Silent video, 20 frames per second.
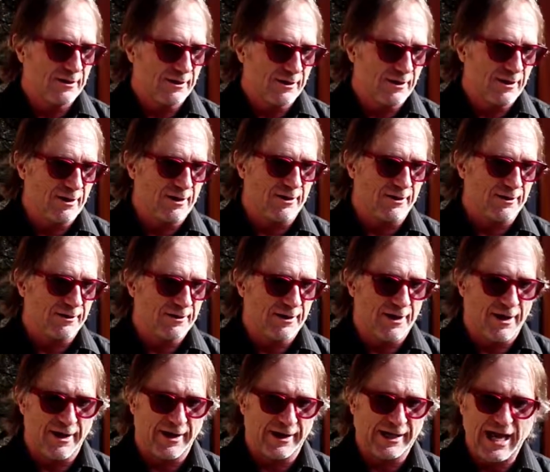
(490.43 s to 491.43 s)
Oh,
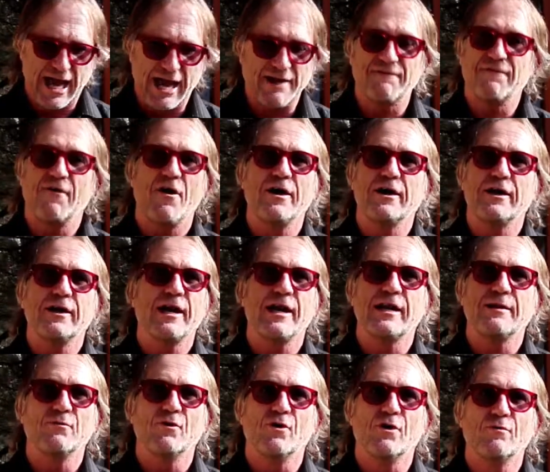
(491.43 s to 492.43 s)
I can't find it
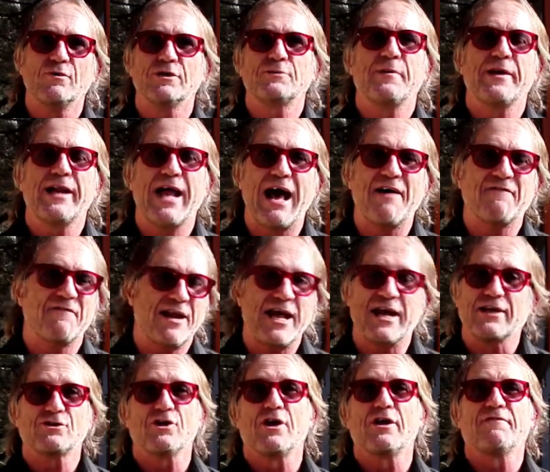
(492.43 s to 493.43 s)
anymore. And we spend half an
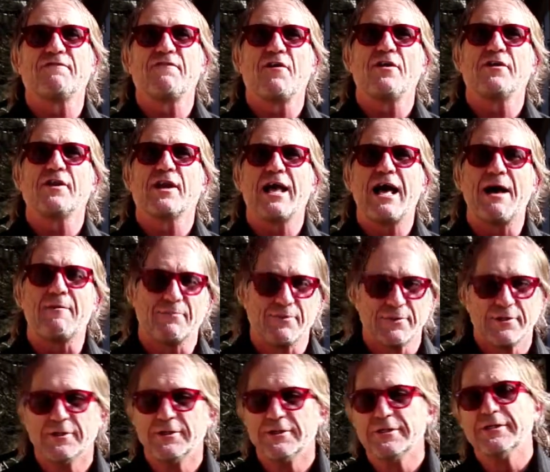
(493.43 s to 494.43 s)
hour trying to find the lump.
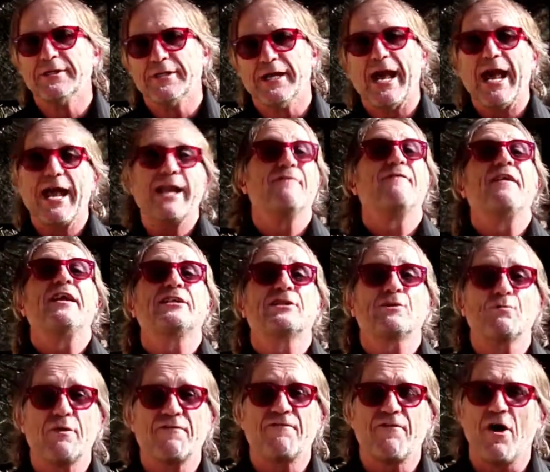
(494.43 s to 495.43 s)
And
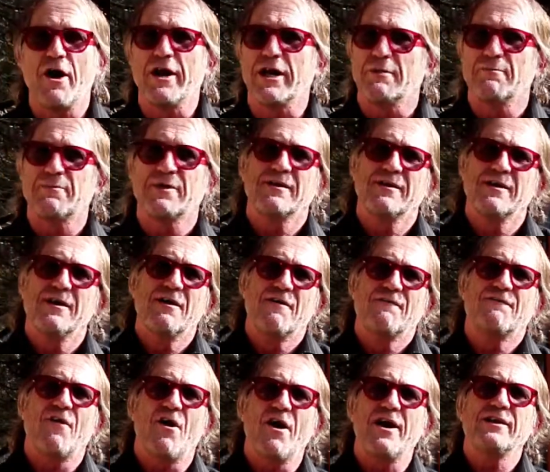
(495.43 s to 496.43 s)
eventually we find it. But
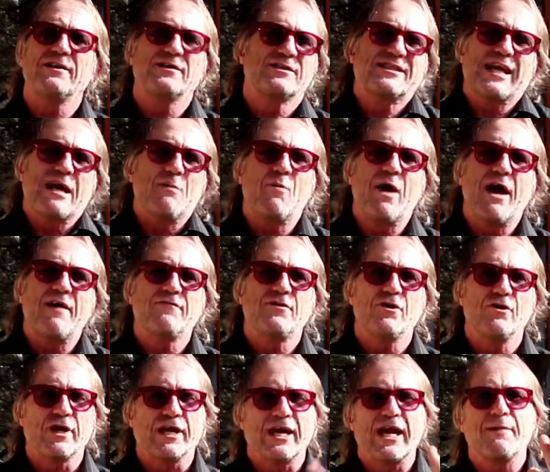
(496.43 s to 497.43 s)
find some way of
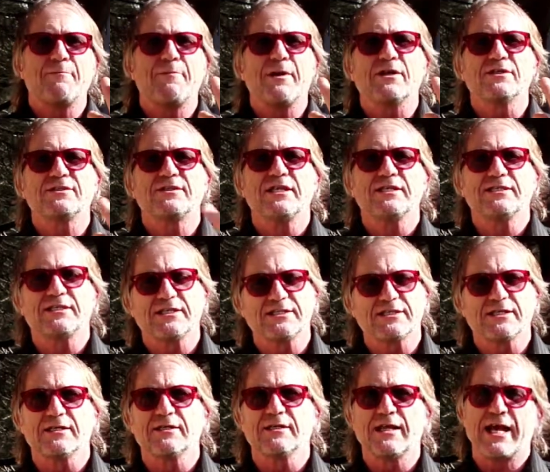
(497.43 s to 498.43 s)
doing it. Get a pair of
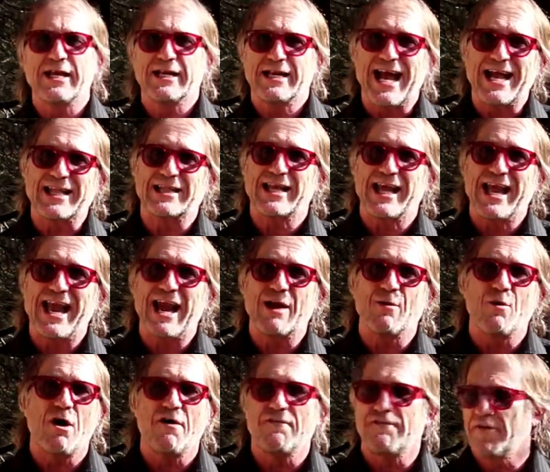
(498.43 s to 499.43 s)
scissors and cut the
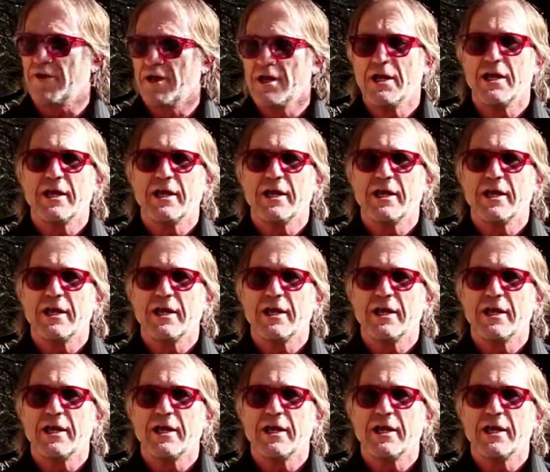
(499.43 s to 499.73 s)
hair off.